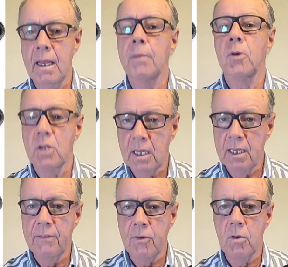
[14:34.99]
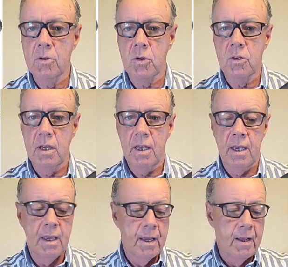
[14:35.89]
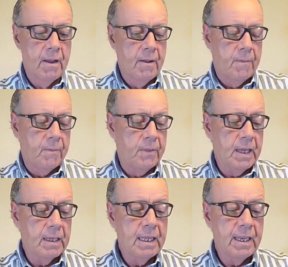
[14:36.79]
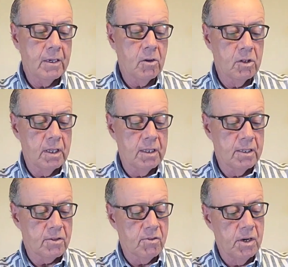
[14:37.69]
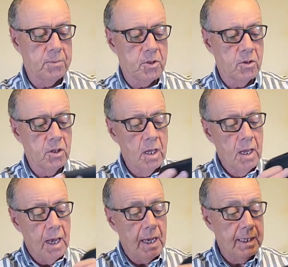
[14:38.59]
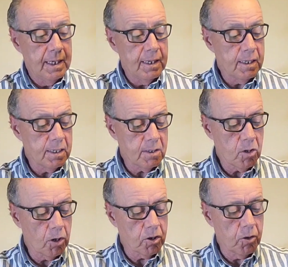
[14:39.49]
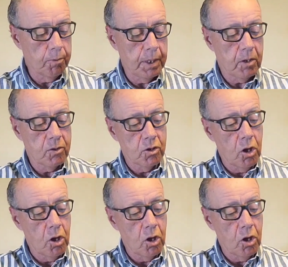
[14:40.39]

I'm gonna leave also the link on the description, and it is awesome because